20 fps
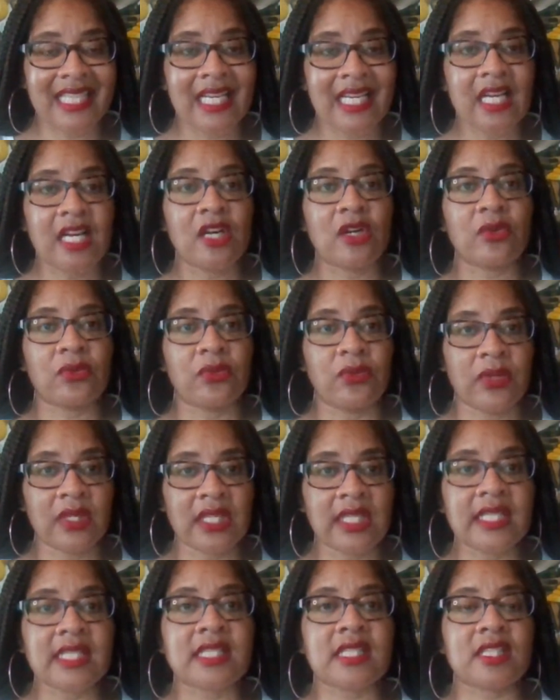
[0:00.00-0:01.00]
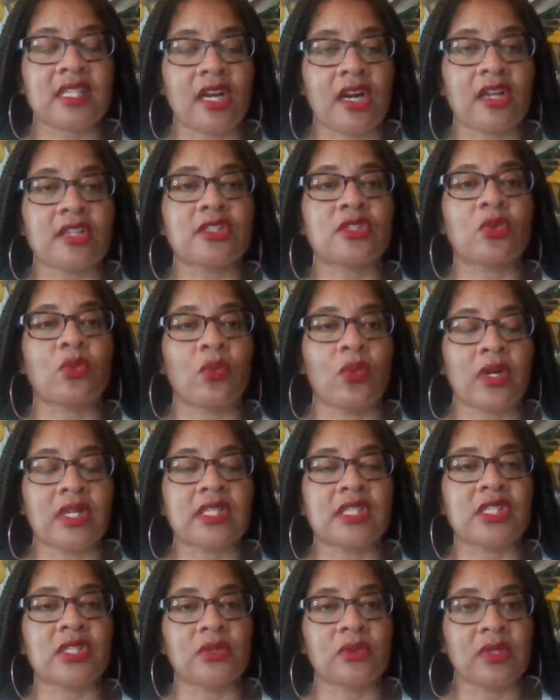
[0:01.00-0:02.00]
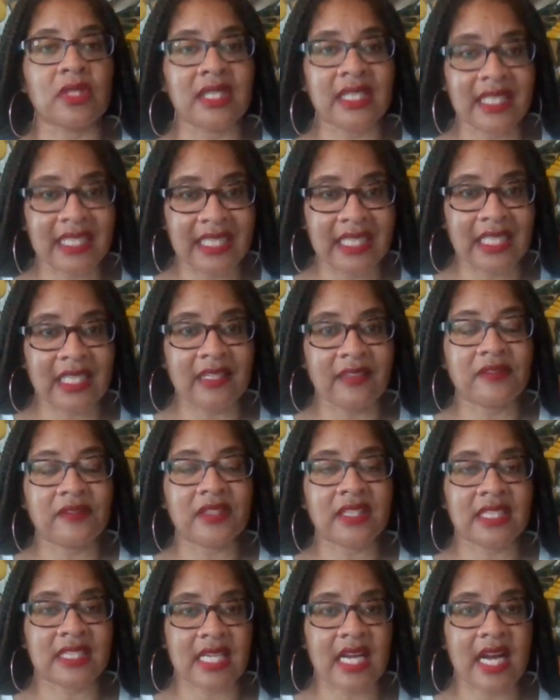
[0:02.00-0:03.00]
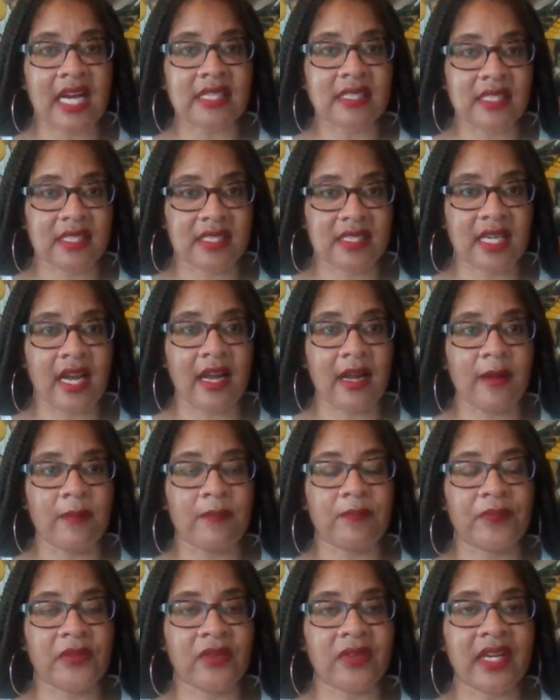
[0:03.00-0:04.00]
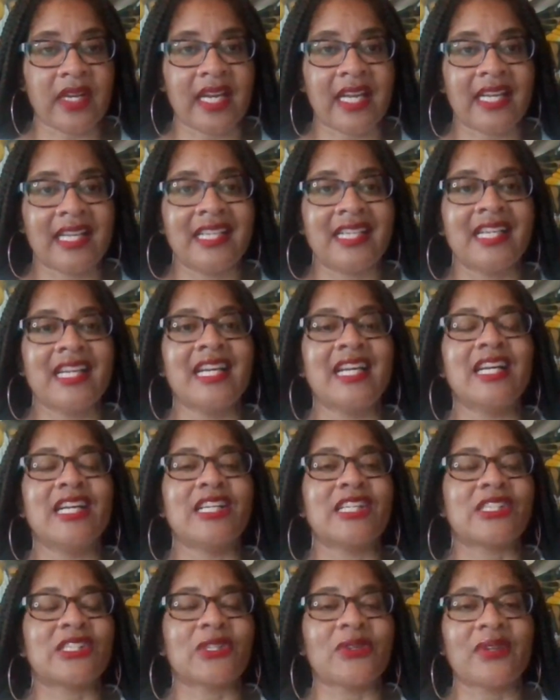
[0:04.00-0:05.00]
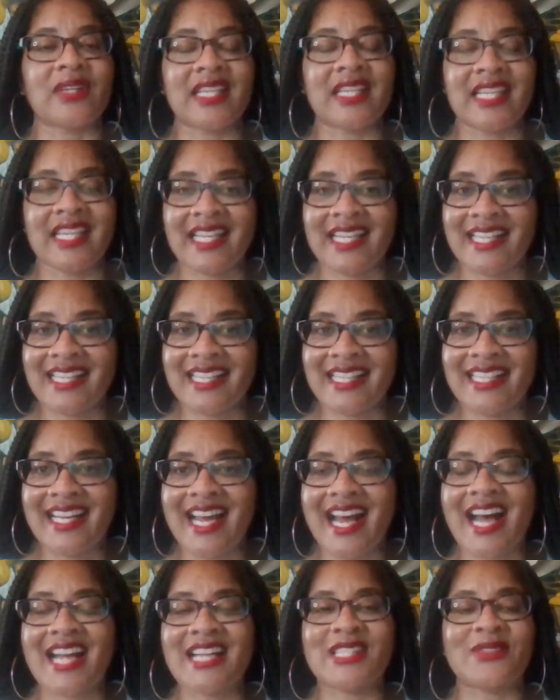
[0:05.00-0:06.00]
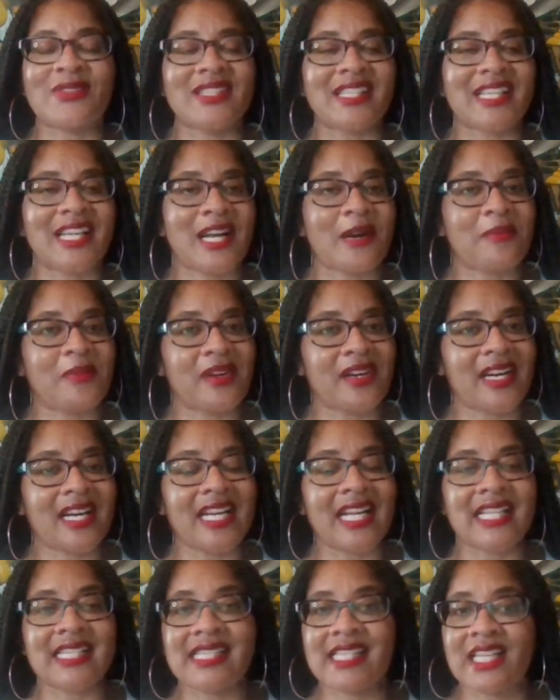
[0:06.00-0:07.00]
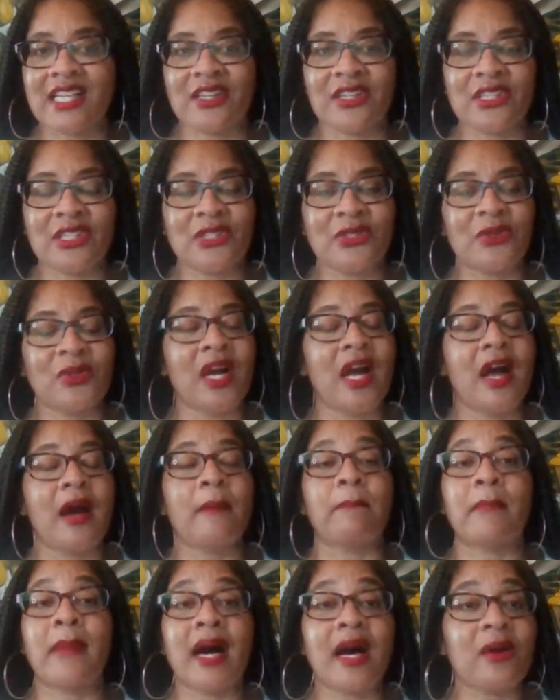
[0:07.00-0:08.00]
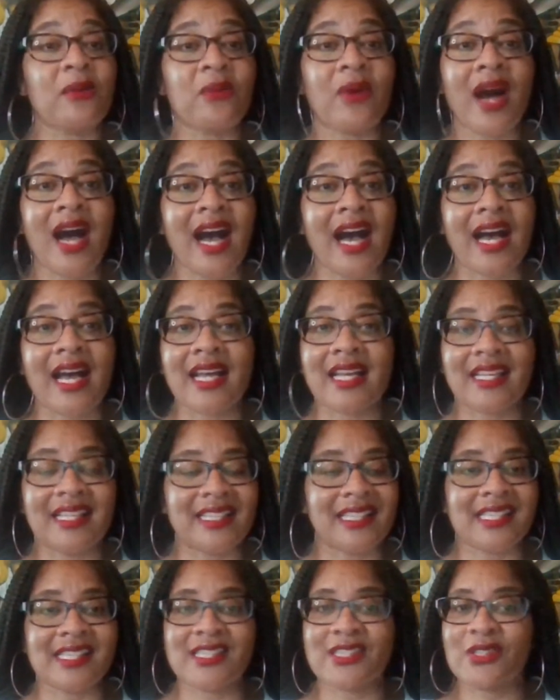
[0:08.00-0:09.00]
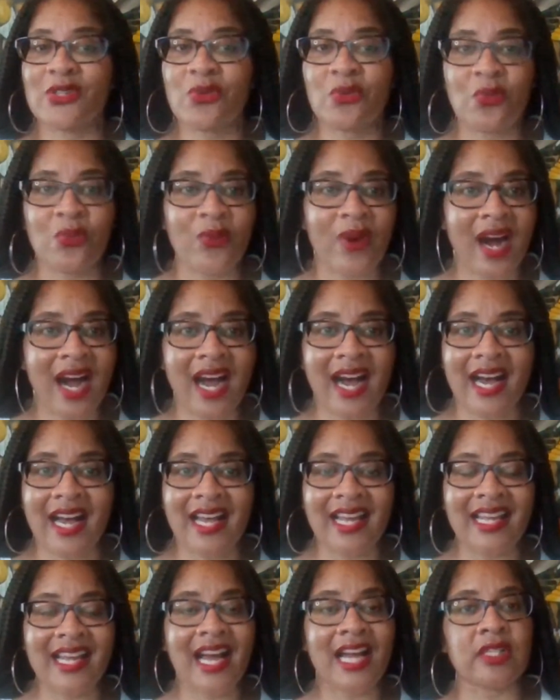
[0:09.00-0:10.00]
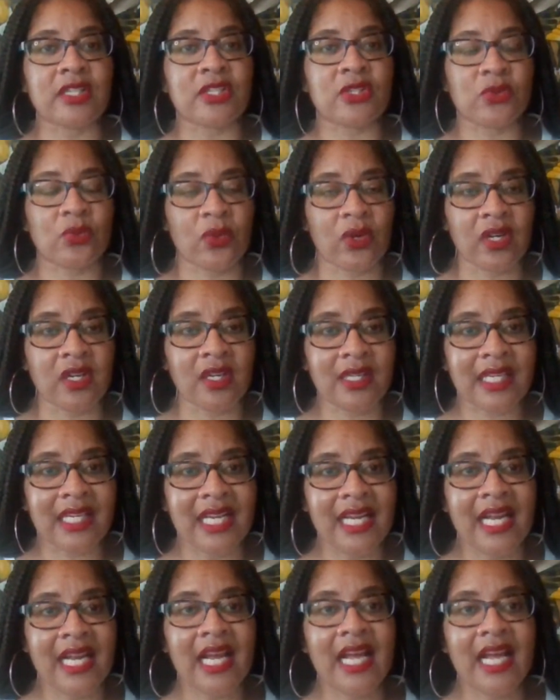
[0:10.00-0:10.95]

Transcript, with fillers: really starts once you leave the toxic job, okay? So again, I just want to come on and tell you my why. This is the why I do this work